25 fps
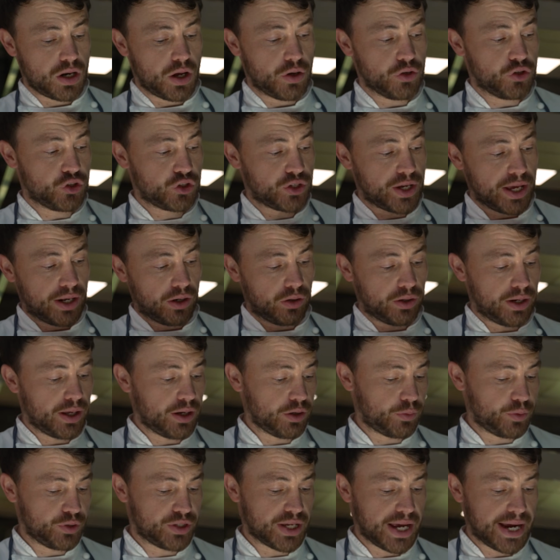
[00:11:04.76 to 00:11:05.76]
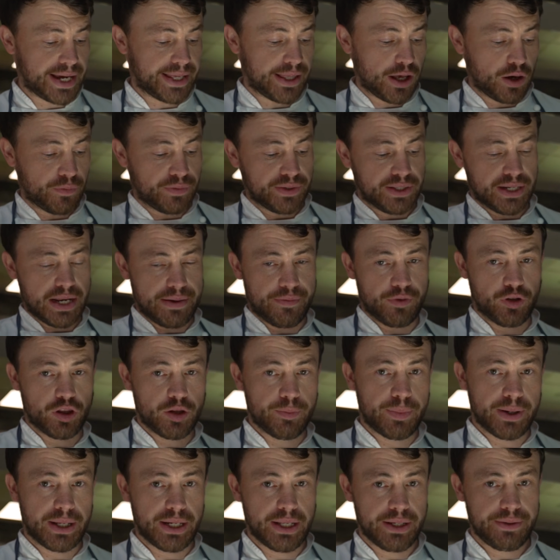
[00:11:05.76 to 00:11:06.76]
skin on it. We're taking it off to leave it on the
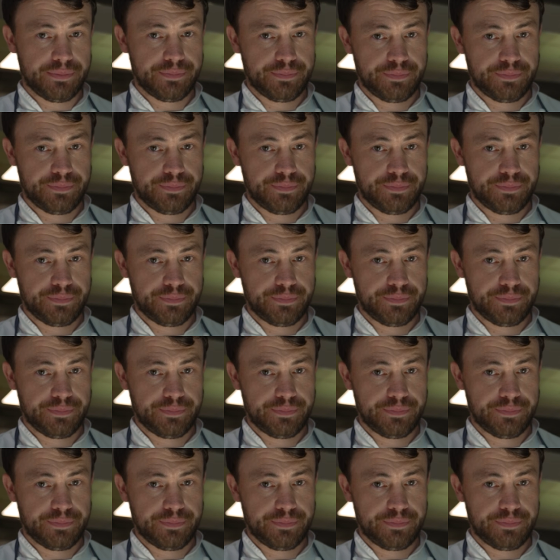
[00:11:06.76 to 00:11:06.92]
belly.